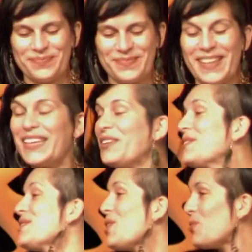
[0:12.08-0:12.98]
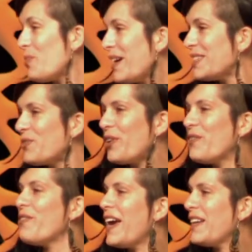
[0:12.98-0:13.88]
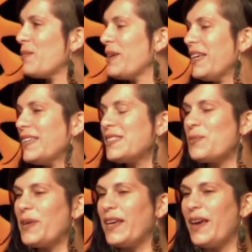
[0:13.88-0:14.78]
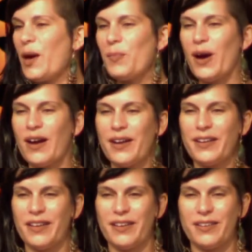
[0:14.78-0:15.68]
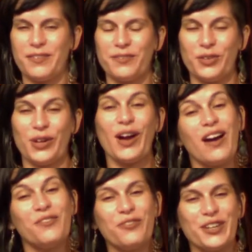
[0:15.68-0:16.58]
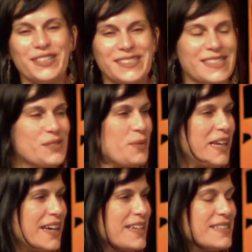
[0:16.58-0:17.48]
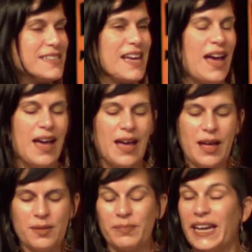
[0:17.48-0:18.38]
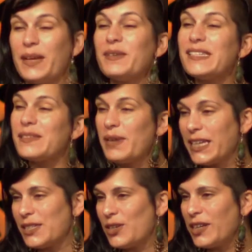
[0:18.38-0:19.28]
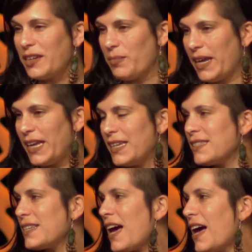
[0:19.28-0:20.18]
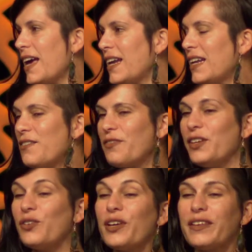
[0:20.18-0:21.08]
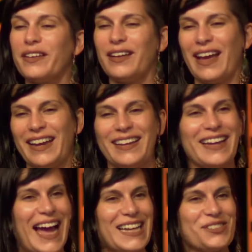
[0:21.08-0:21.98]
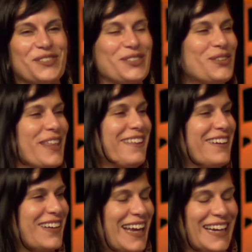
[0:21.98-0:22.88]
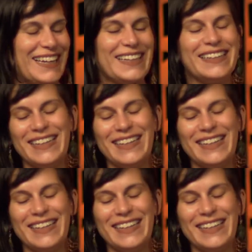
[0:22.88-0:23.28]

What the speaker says: Thank you so much for inviting me to be a part of your conference this weekend. My name is Marisol Jimenez. I live in North Carolina, Asheville, North Carolina.